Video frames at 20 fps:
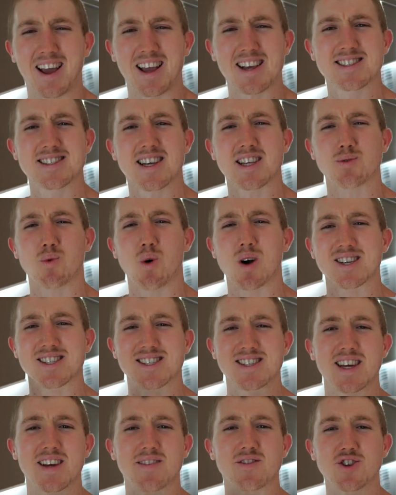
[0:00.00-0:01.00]
I guess that's why
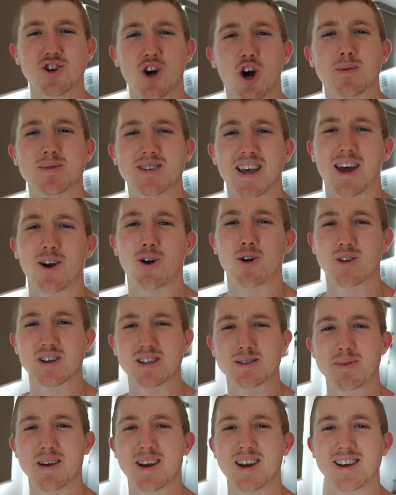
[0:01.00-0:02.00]
Steve Jobs had all
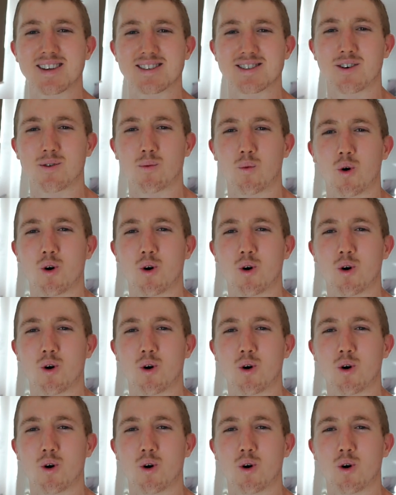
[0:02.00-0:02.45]
these meetings on